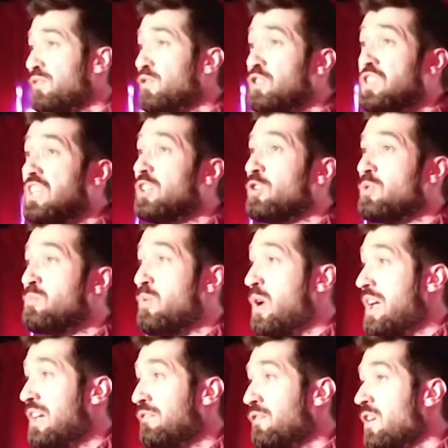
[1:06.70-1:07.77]
If you think you're
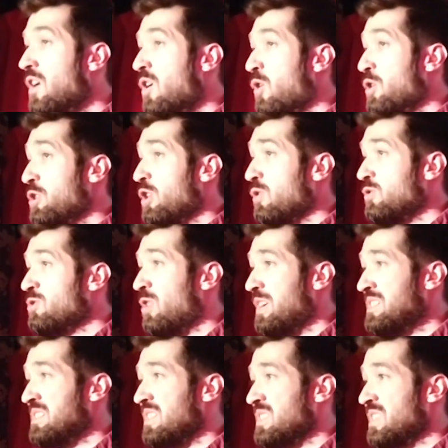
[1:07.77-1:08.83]
brave, or you don't
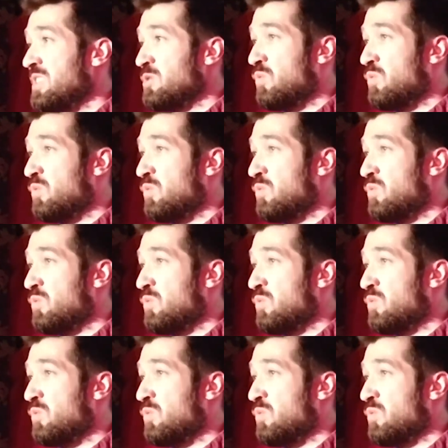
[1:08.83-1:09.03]
trust us,